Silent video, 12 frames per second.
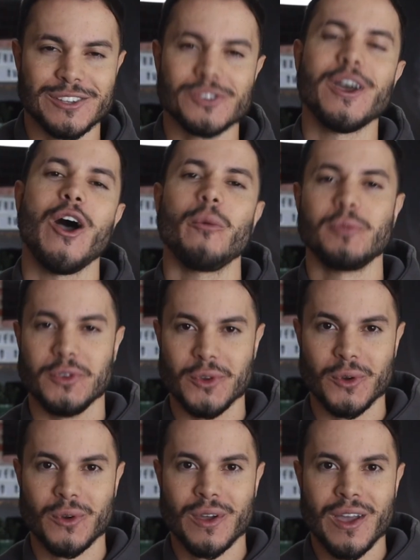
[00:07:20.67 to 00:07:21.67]
to help
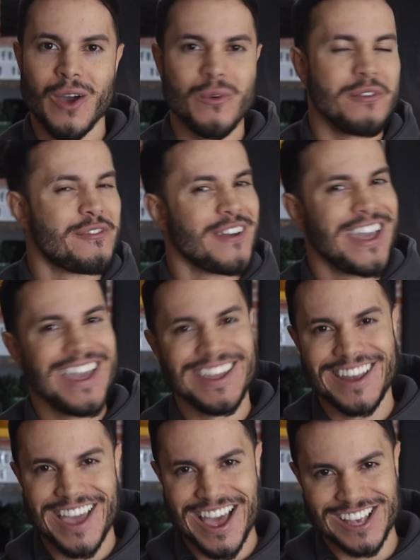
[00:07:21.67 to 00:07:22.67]
you with
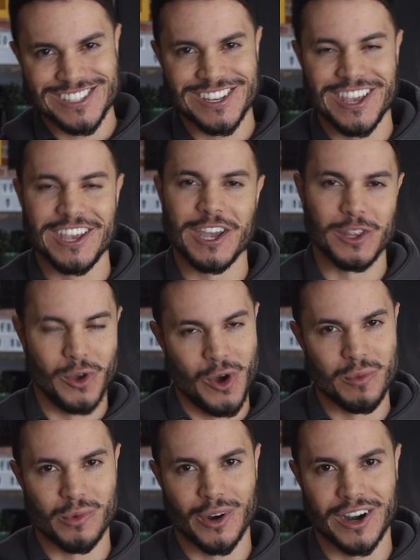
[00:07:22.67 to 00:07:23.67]
any essay and
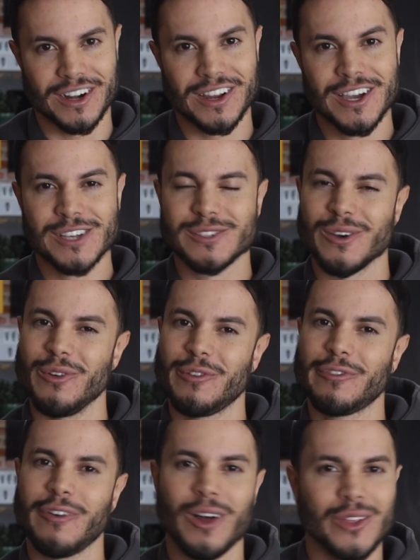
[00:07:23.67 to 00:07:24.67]
homework, so
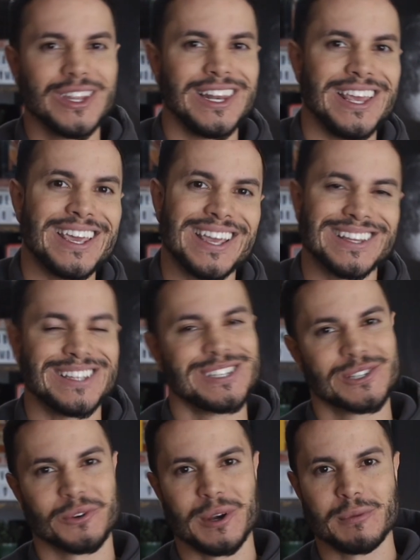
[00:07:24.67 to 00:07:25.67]
follow the link in the
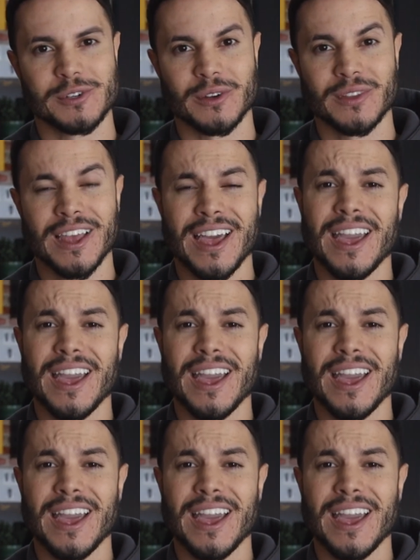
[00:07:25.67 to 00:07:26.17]
description,